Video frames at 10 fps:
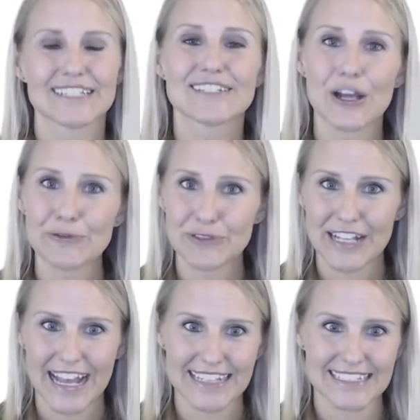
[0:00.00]
Don't
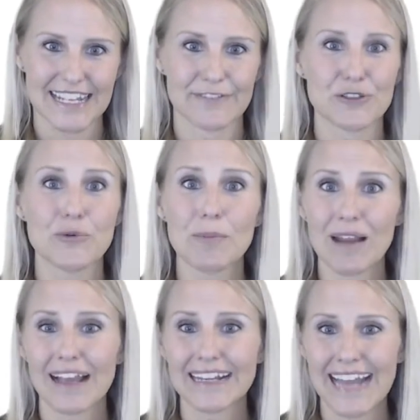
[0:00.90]
forget, if you
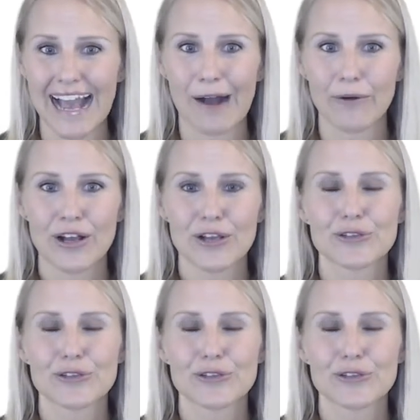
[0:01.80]
apply now,